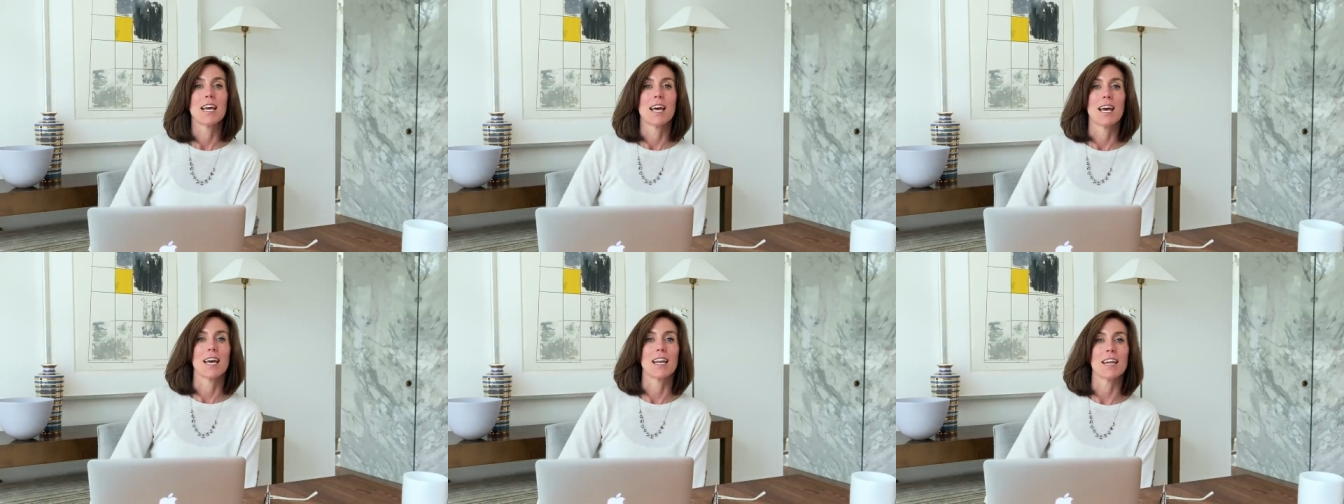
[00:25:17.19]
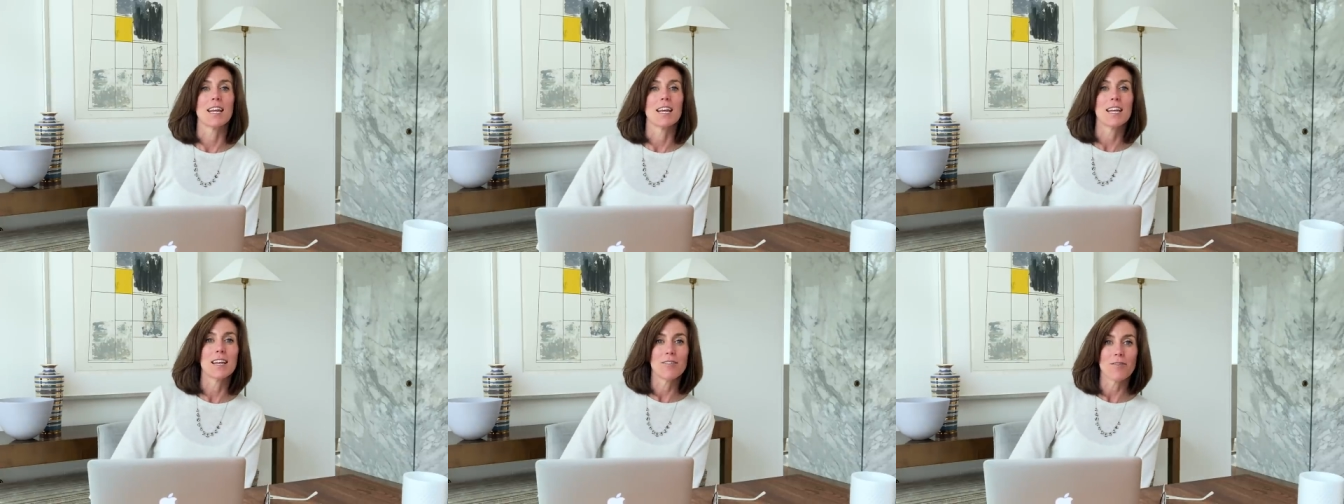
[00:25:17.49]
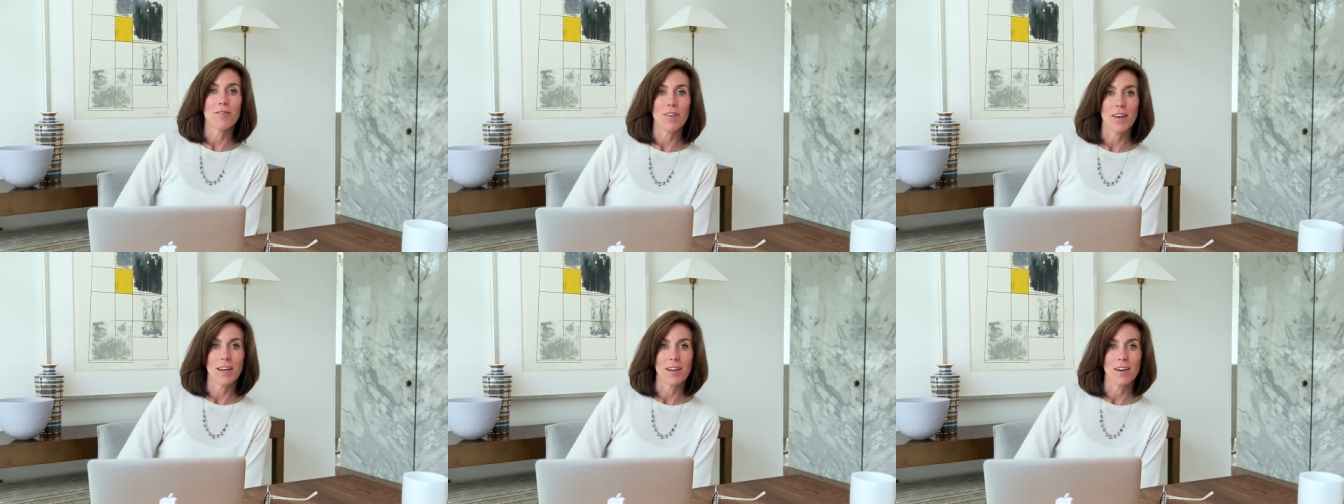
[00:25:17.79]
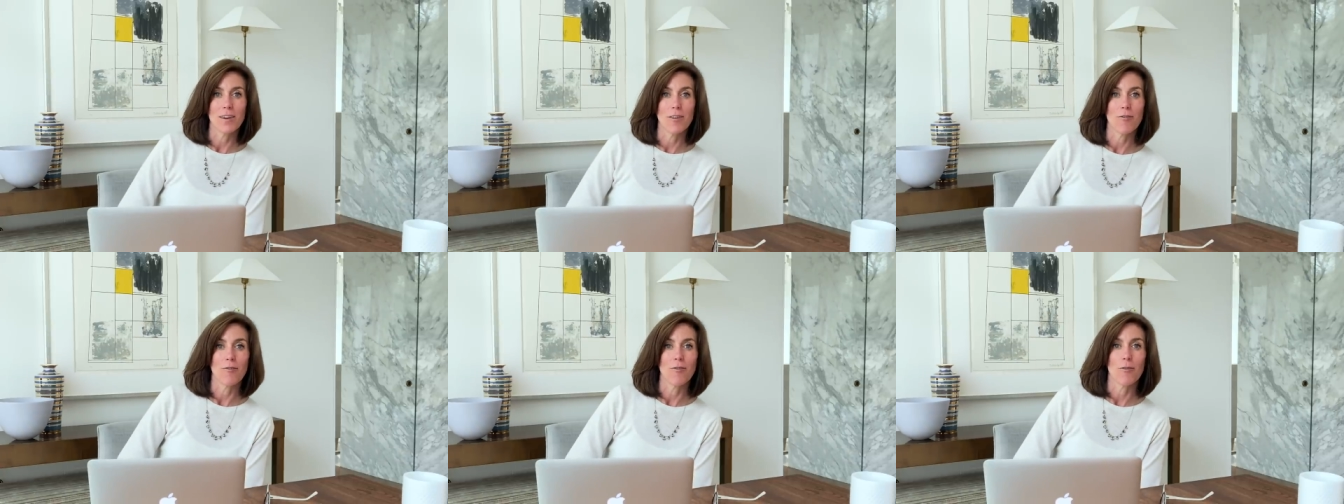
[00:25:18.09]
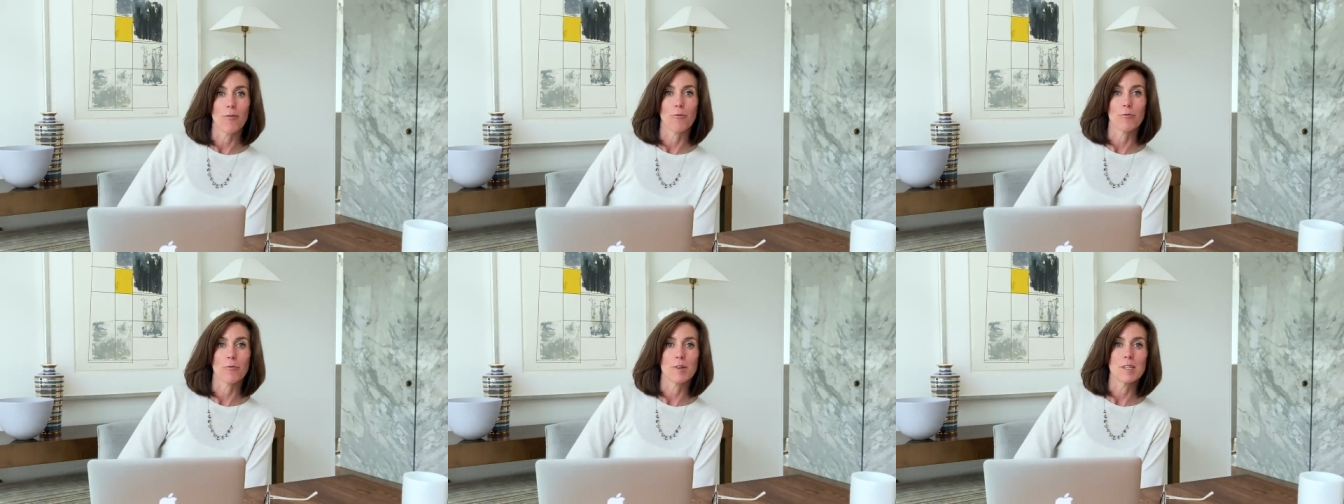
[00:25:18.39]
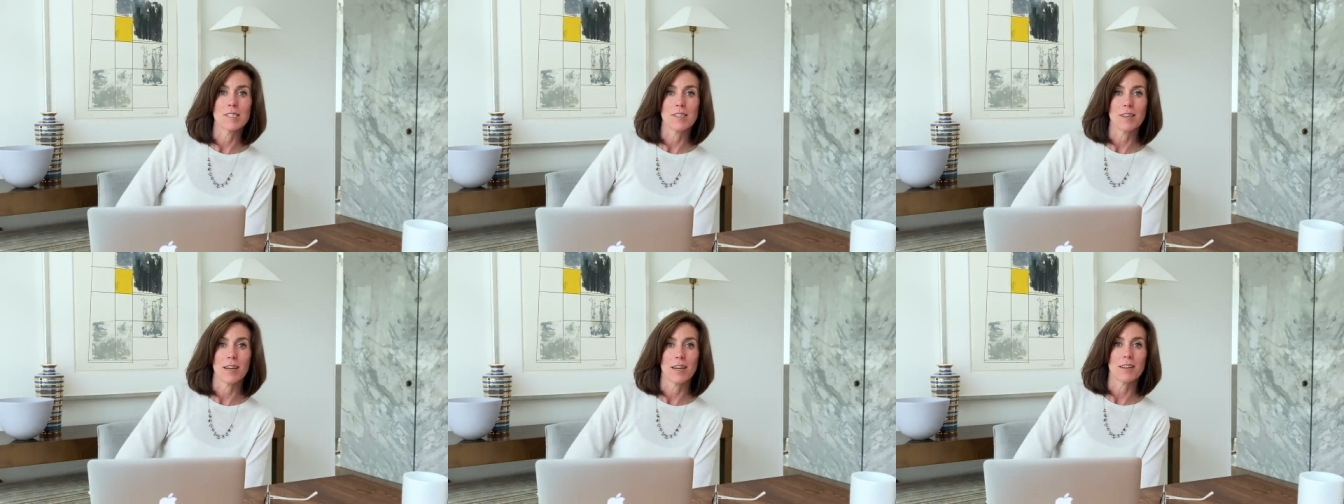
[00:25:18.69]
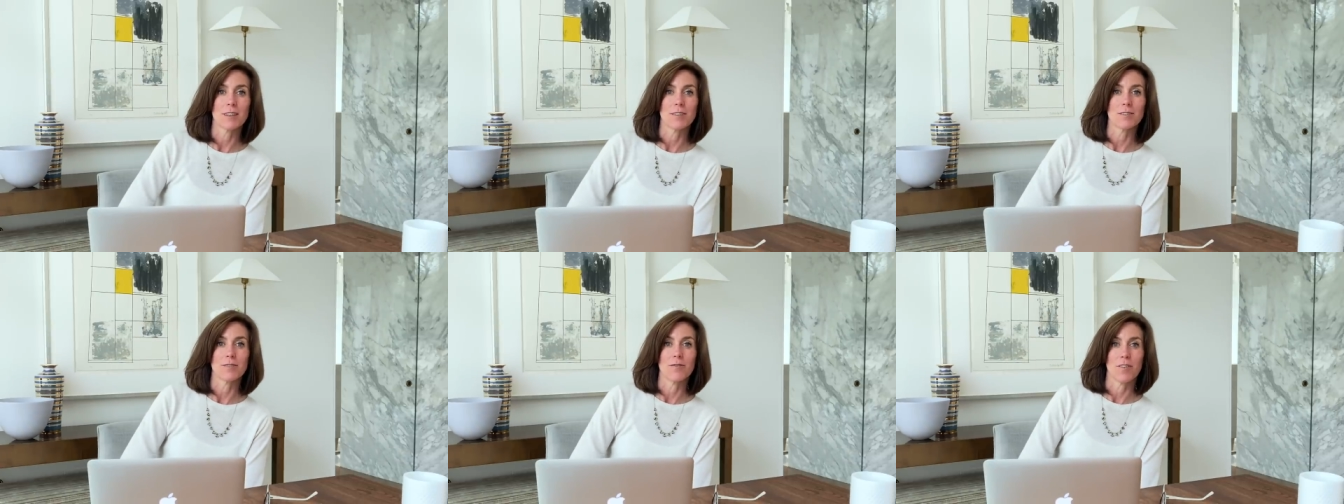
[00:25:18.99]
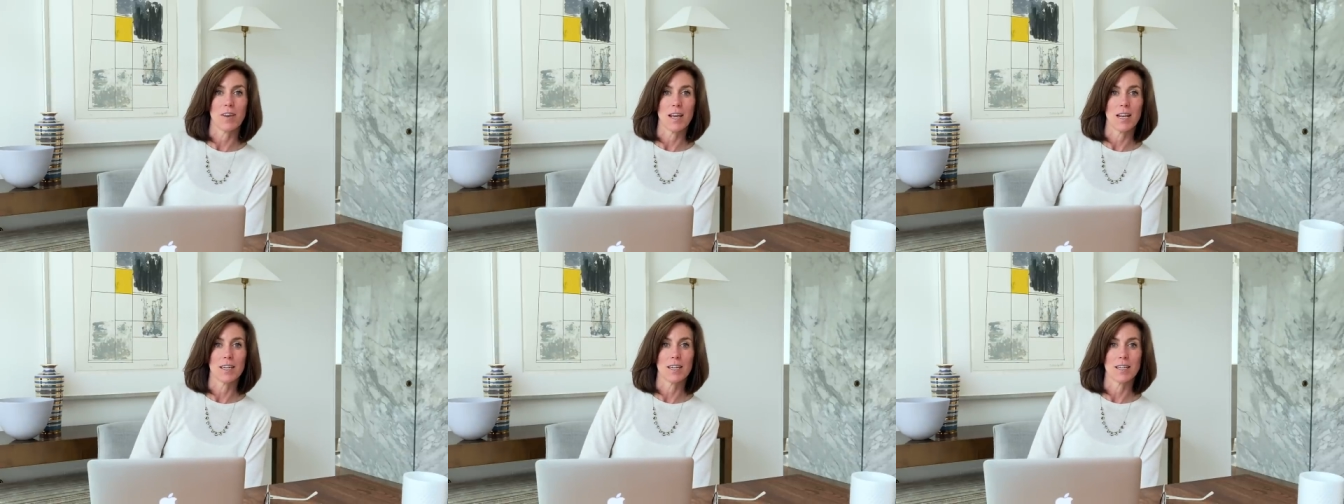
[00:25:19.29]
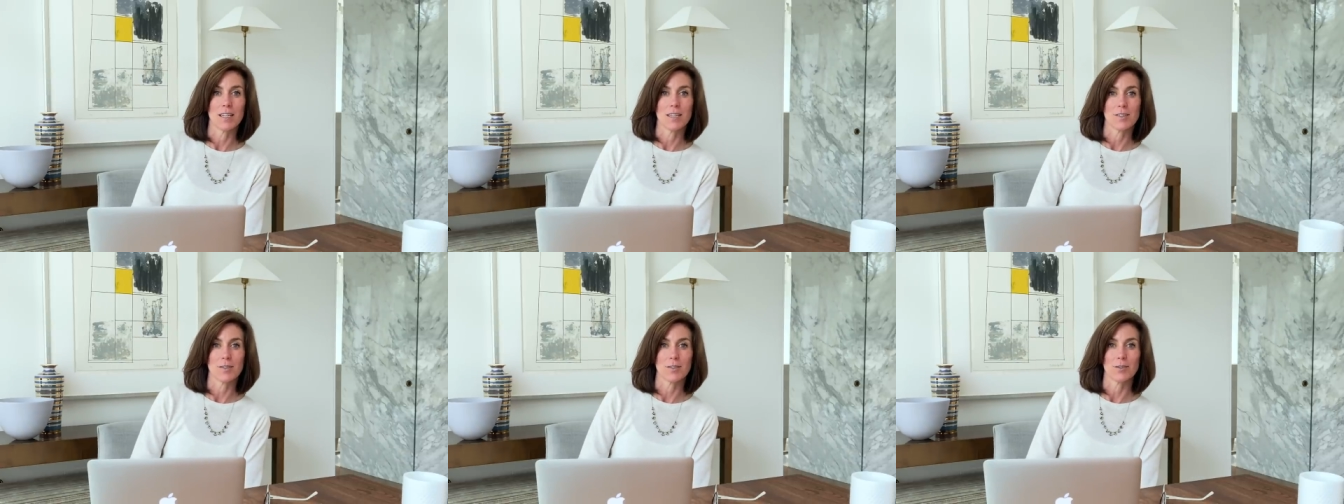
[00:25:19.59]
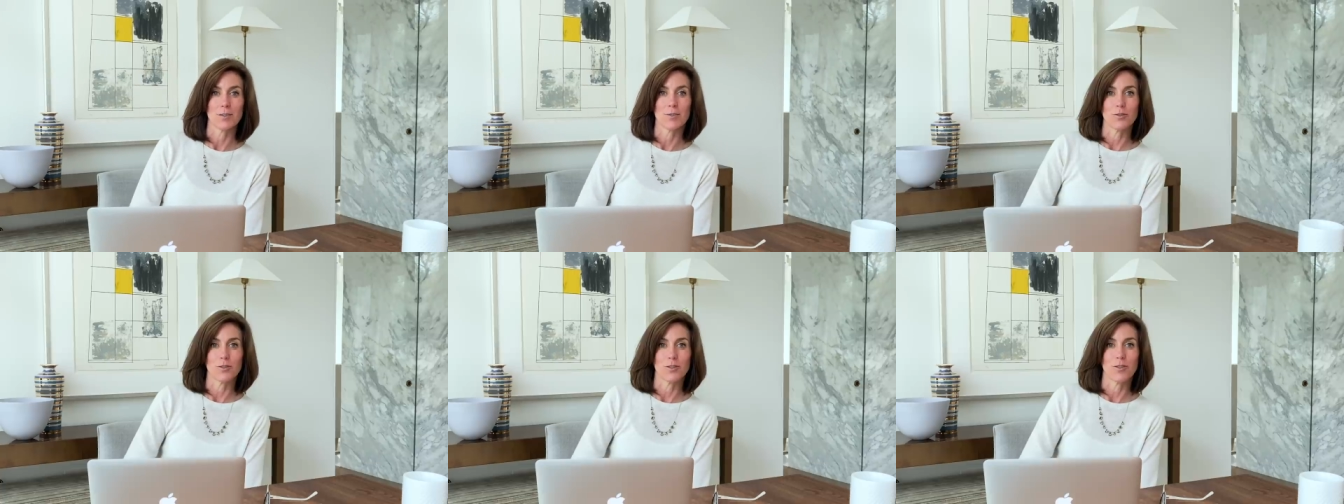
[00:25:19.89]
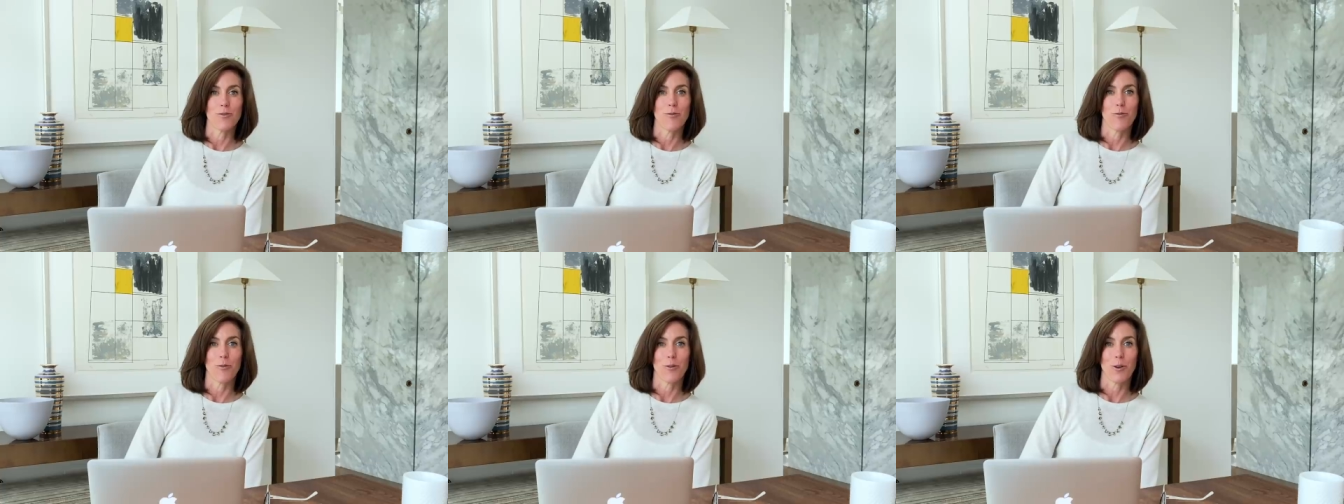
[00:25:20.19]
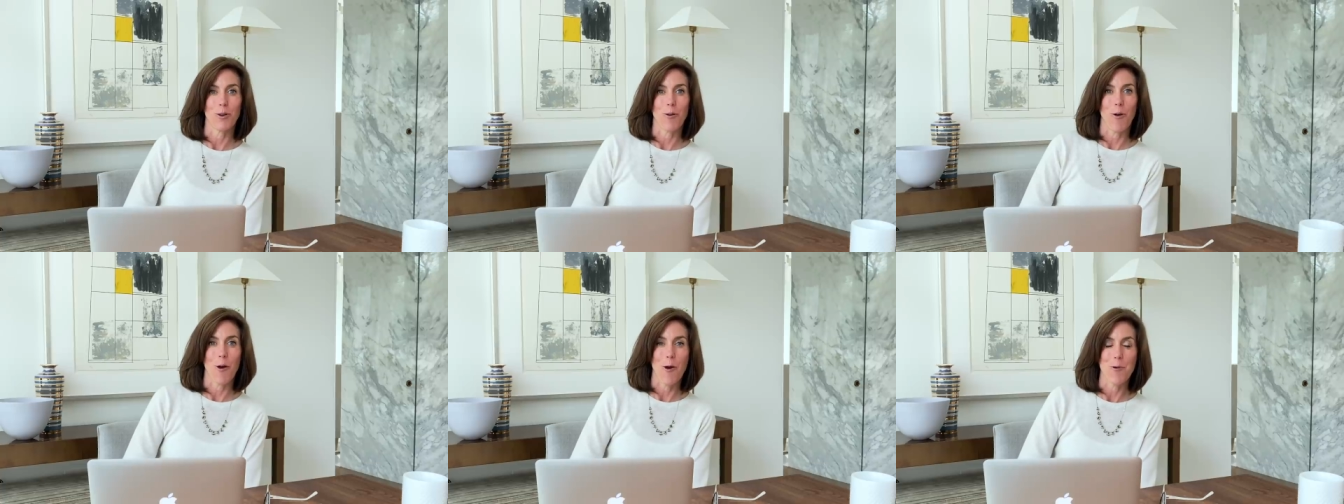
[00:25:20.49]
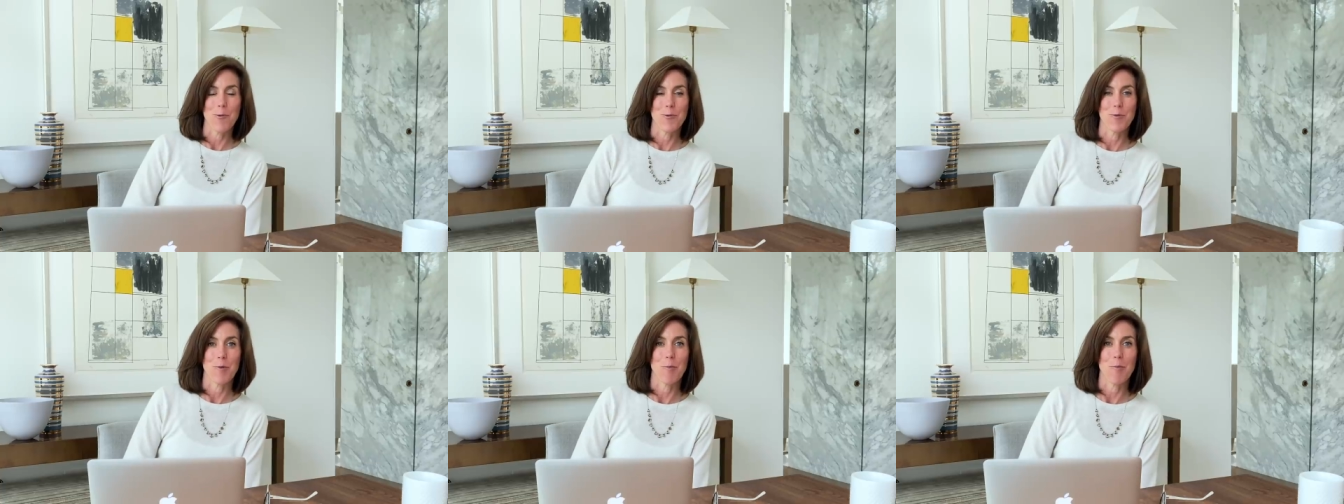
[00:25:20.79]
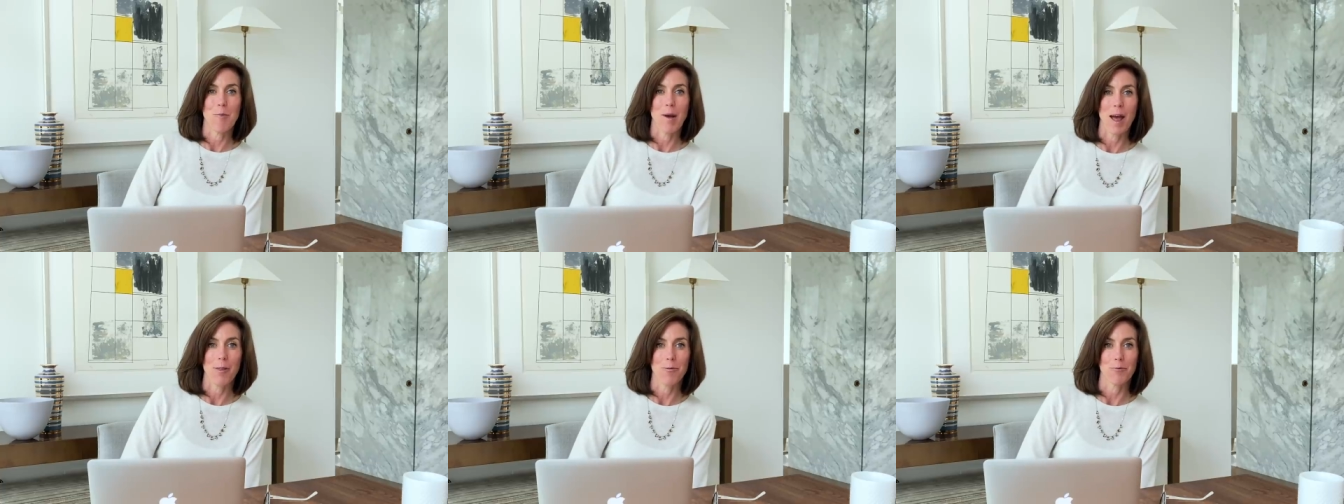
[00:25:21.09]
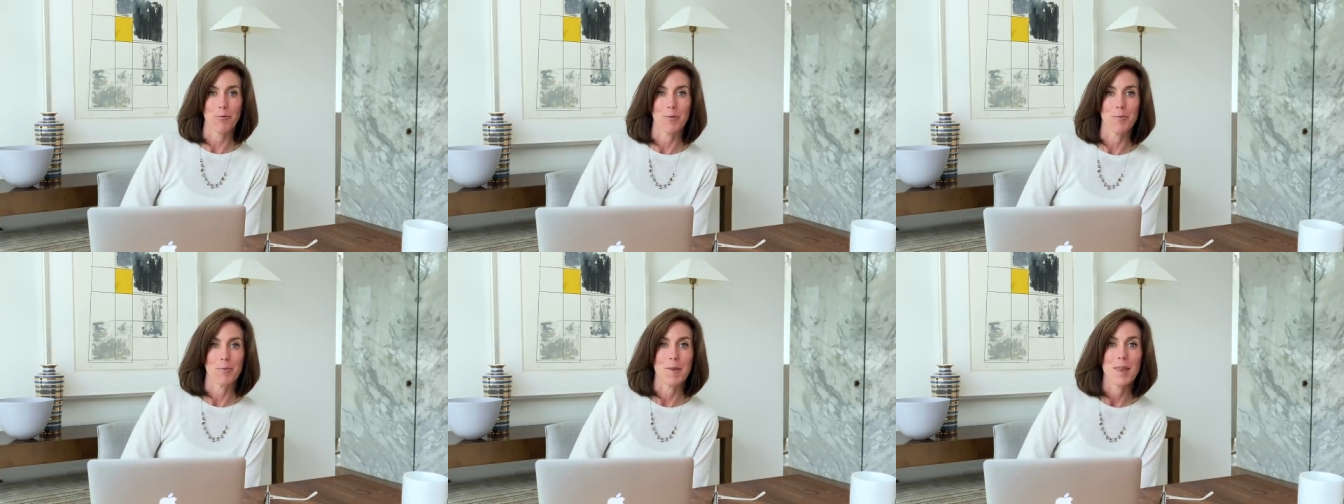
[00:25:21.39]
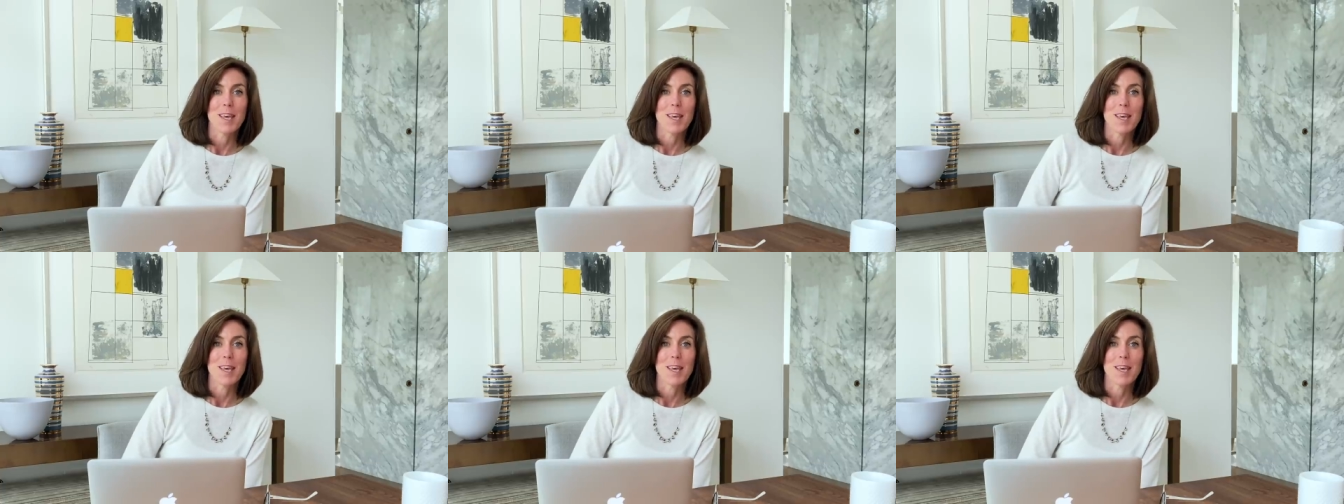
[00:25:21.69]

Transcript: an innovative recycled vanity solution for your own bathroom.